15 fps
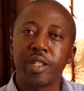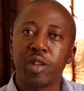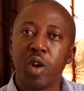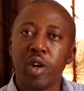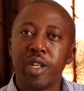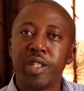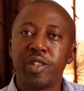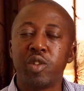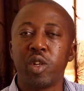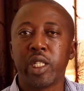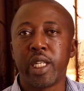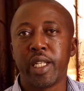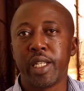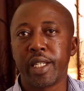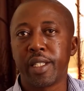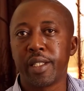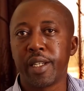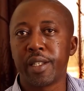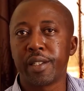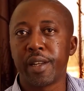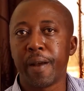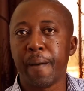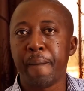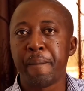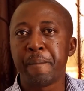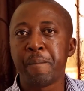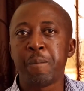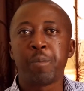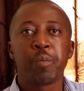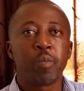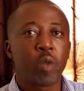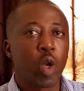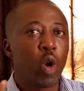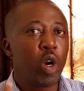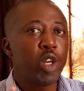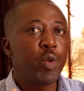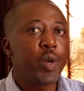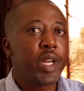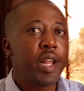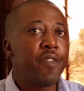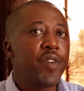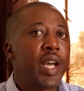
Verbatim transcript: God is not a dictator. God will never